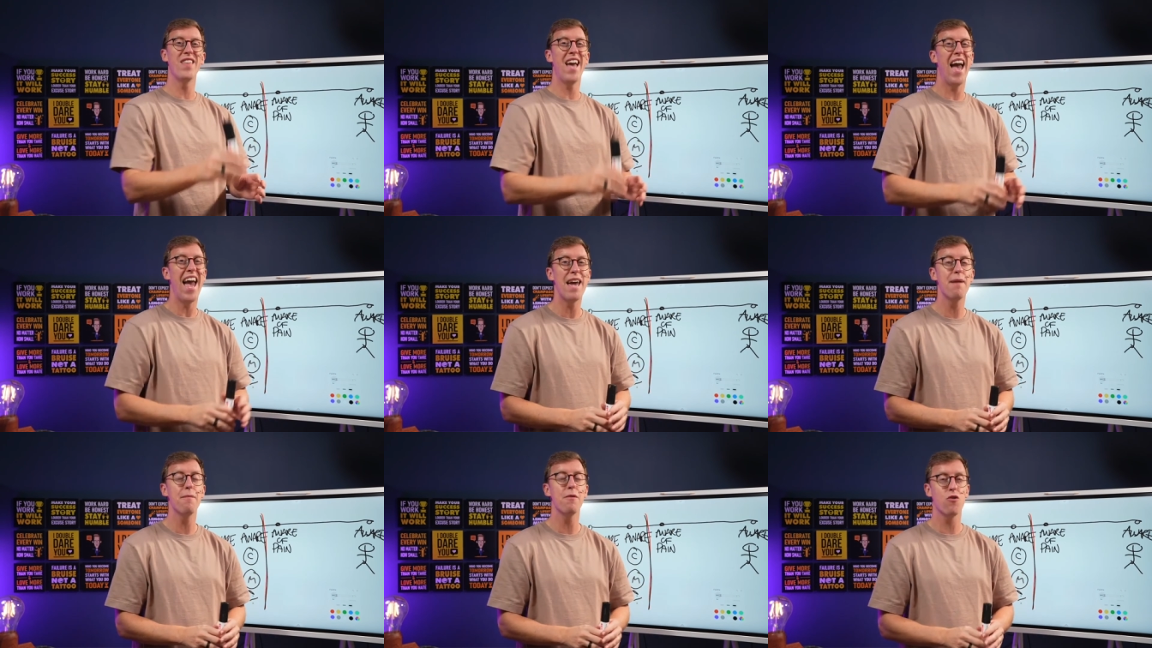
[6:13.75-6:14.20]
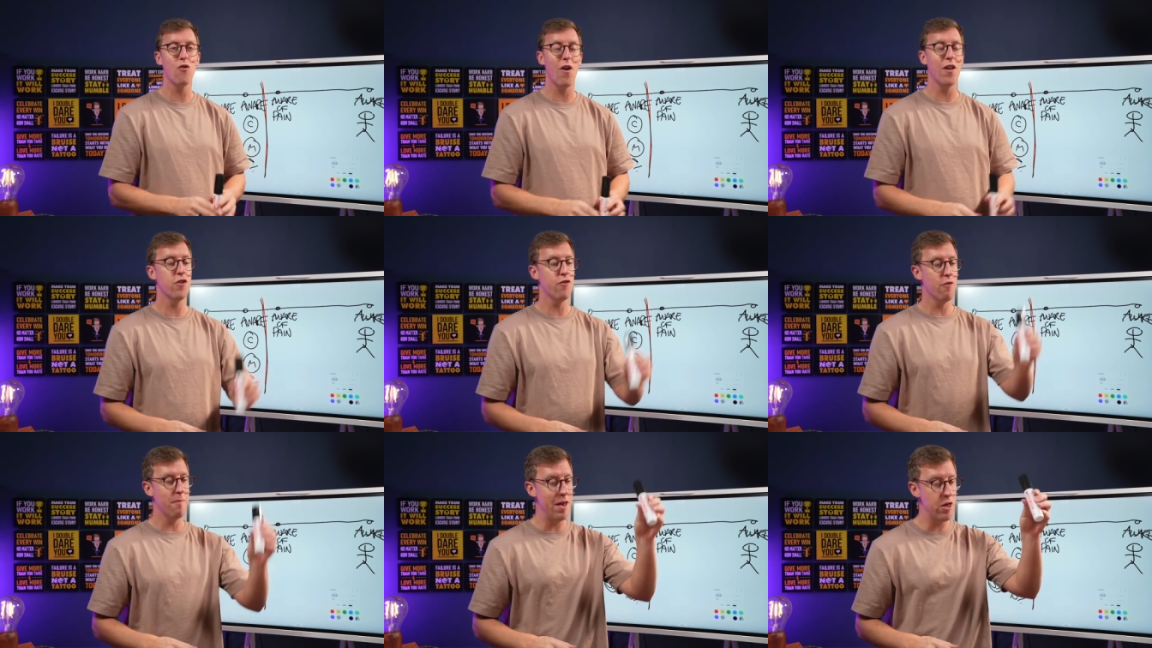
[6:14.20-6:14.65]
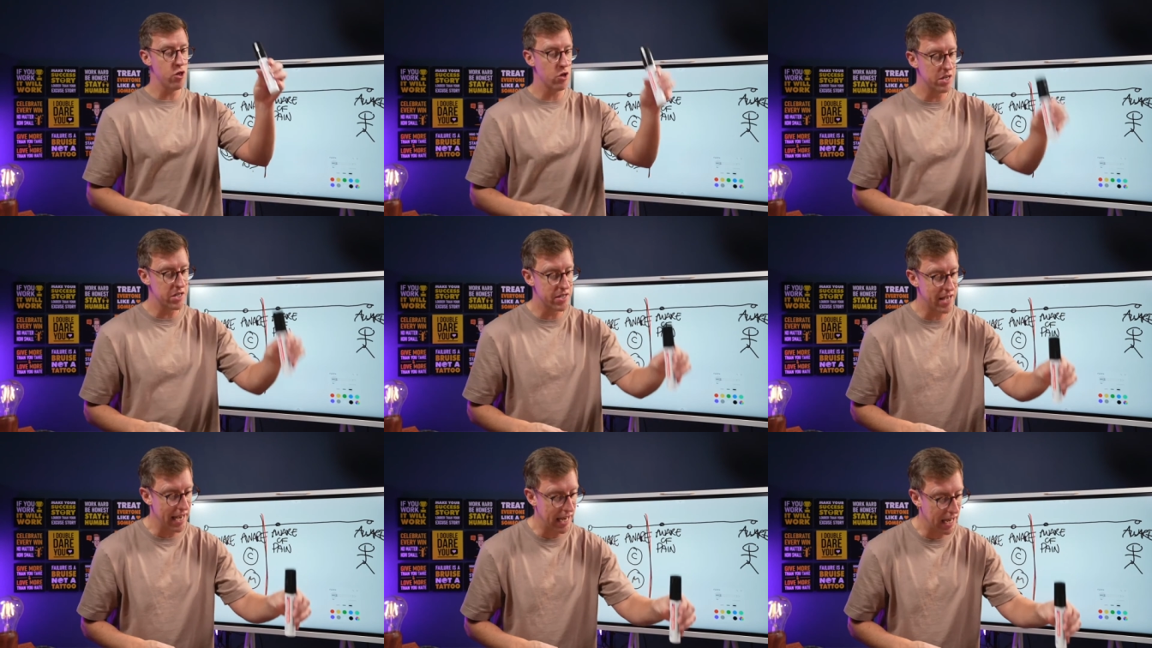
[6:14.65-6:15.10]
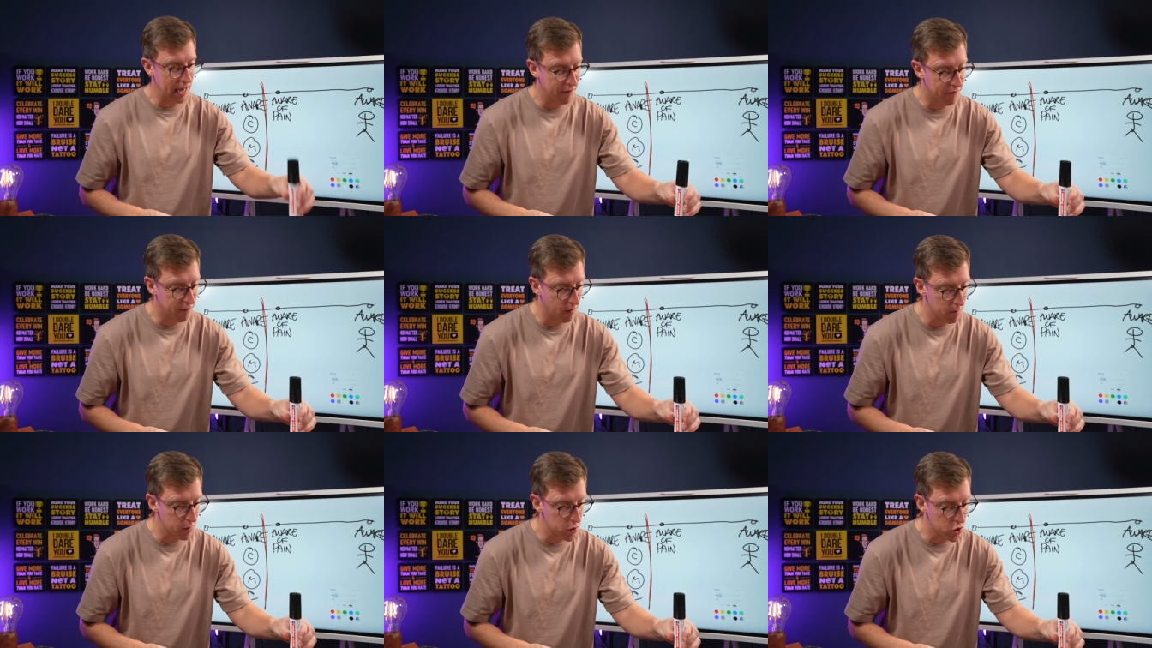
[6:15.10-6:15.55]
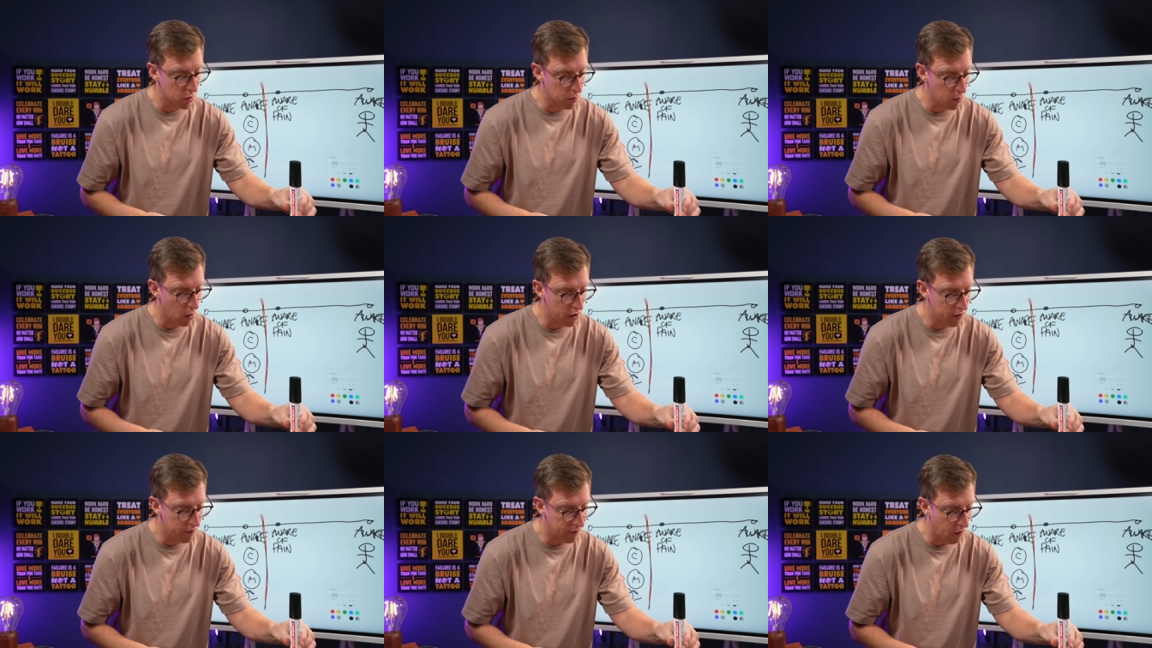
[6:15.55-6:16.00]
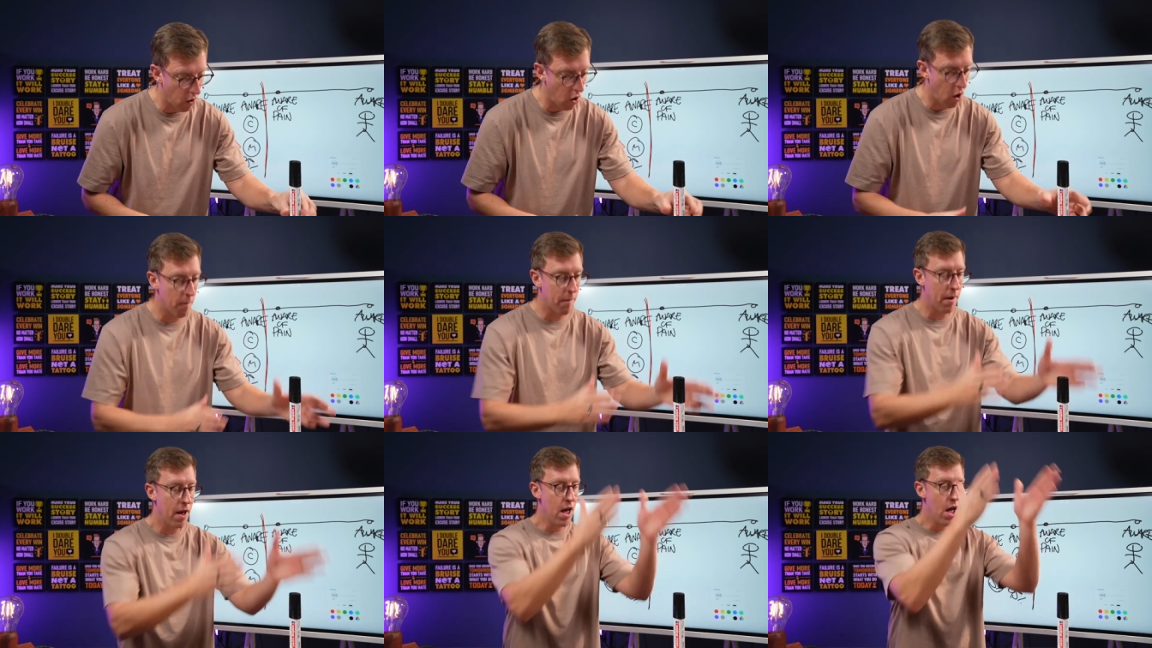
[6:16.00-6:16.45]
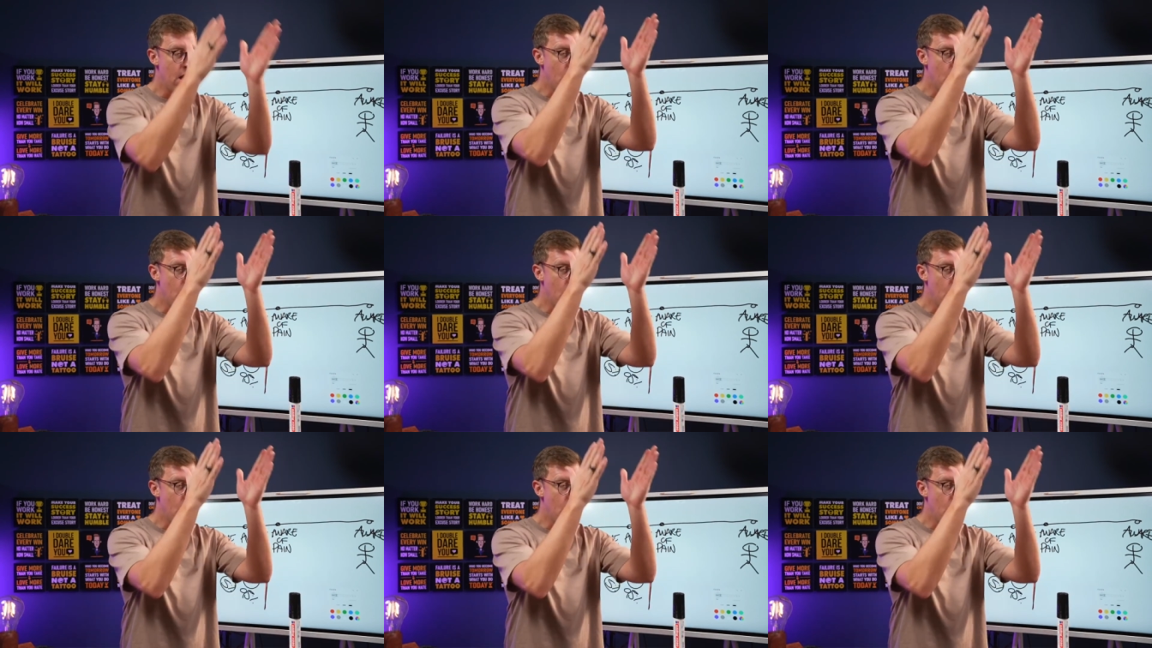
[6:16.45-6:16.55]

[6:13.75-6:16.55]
the aim of transformation is taking from someone from